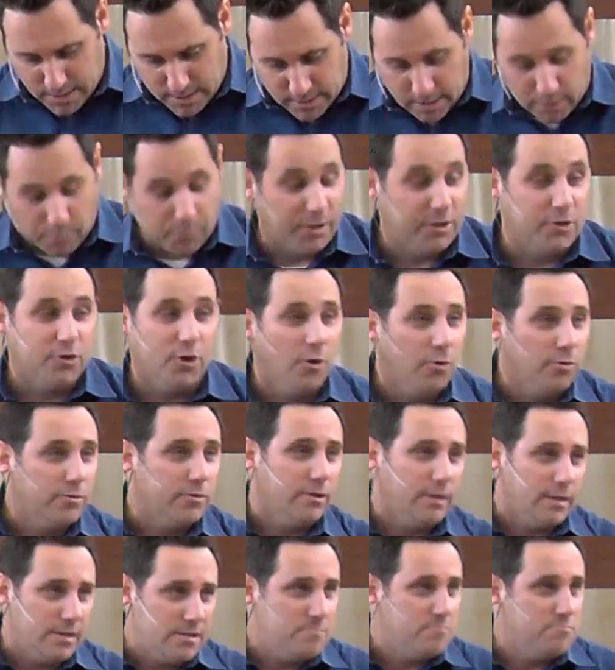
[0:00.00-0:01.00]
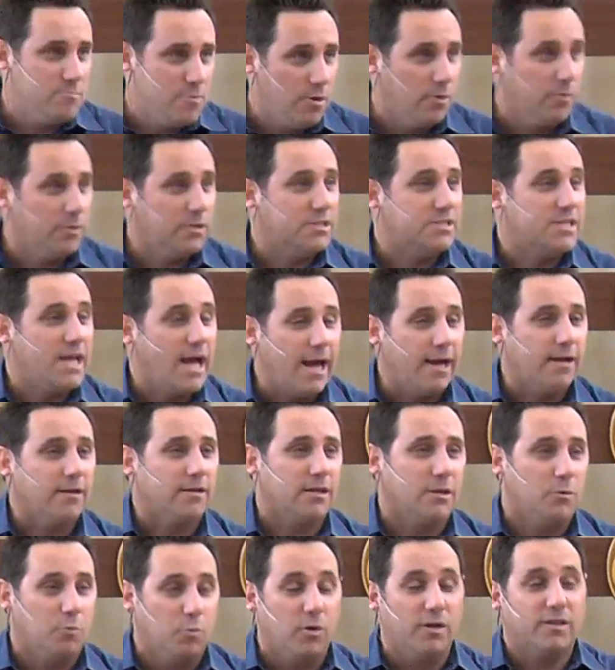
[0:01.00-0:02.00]
Now, we don't know
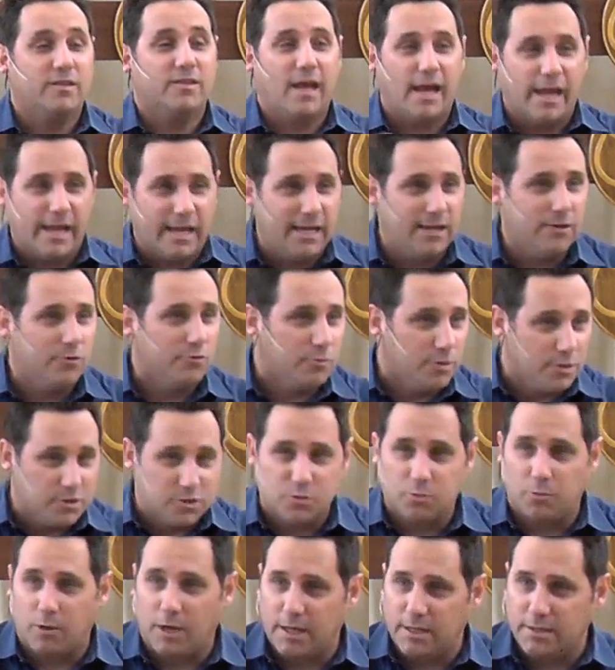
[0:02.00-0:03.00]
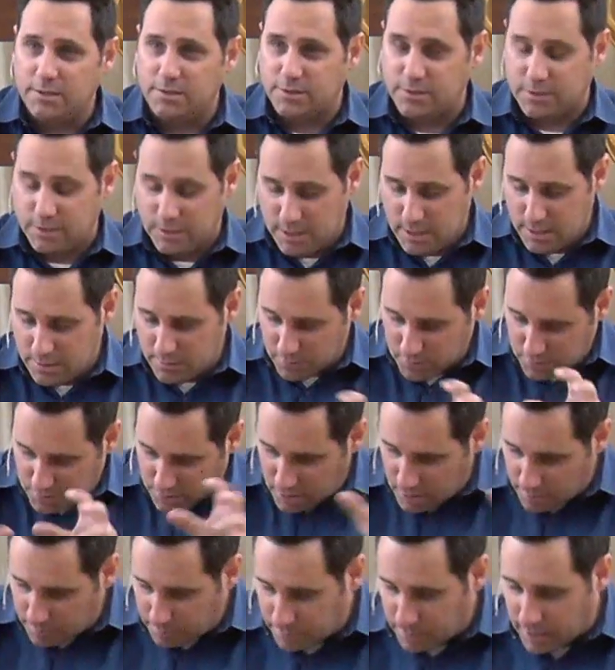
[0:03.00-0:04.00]
exactly what that hindrance was. There's a
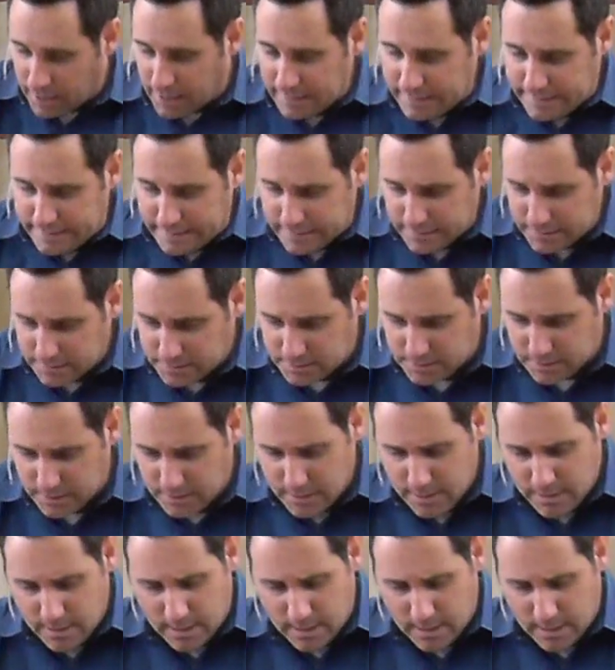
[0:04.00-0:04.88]
couple ideas.